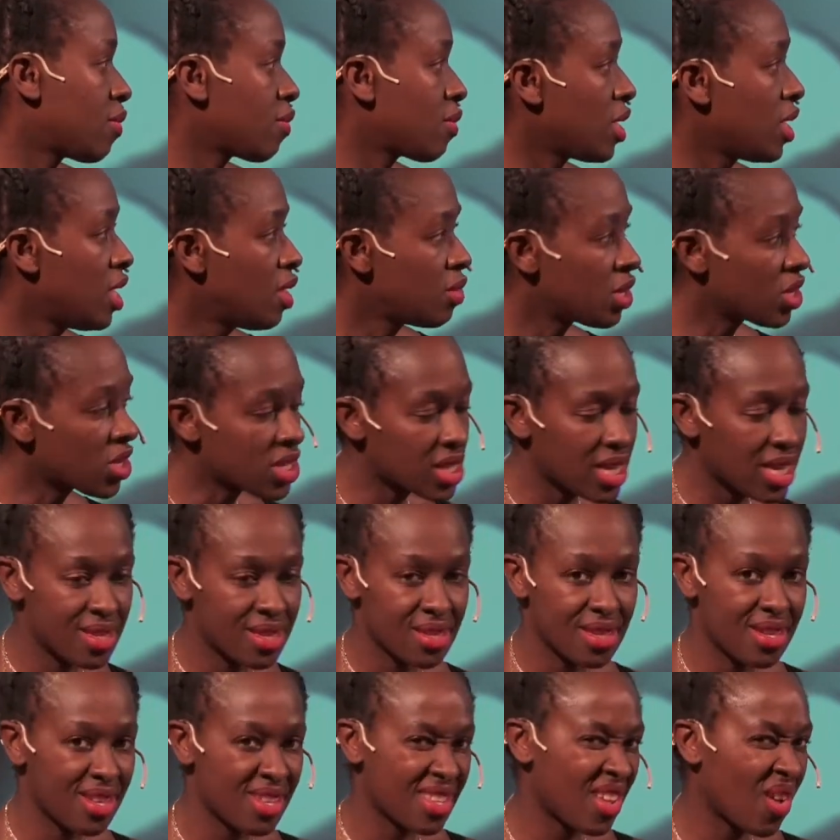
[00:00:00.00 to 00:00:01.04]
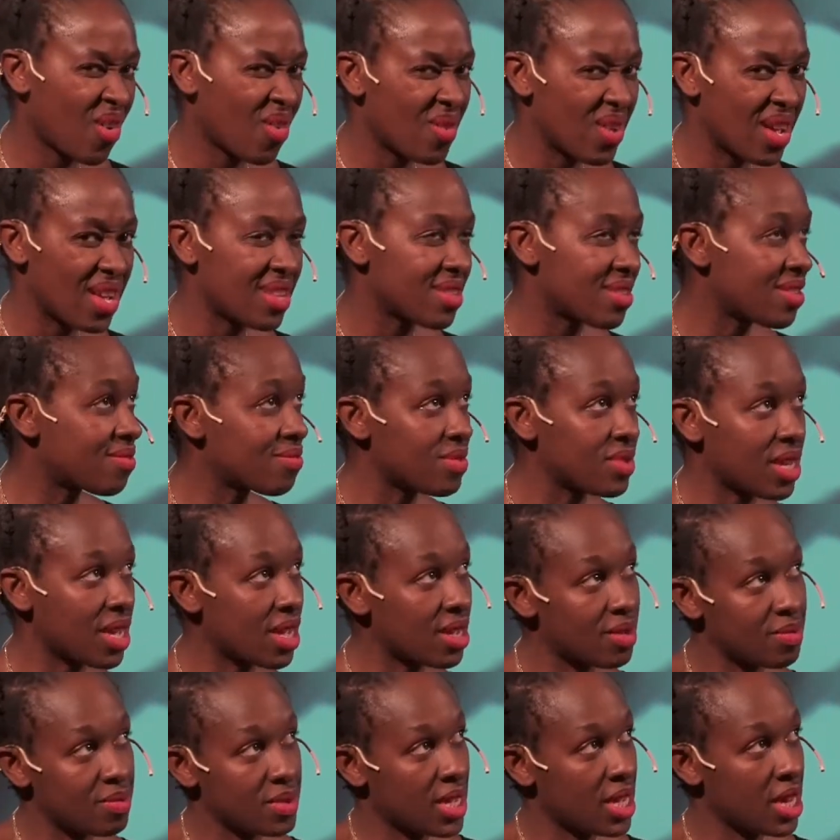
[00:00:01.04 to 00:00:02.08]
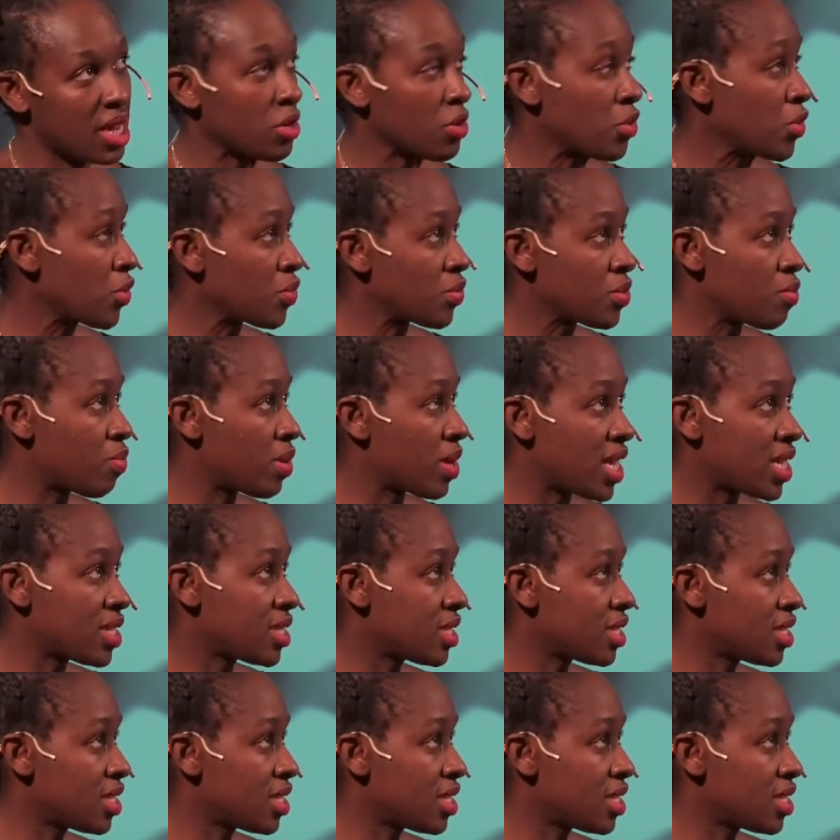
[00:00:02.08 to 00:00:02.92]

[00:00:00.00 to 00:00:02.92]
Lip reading: Because you know, I don't know, the past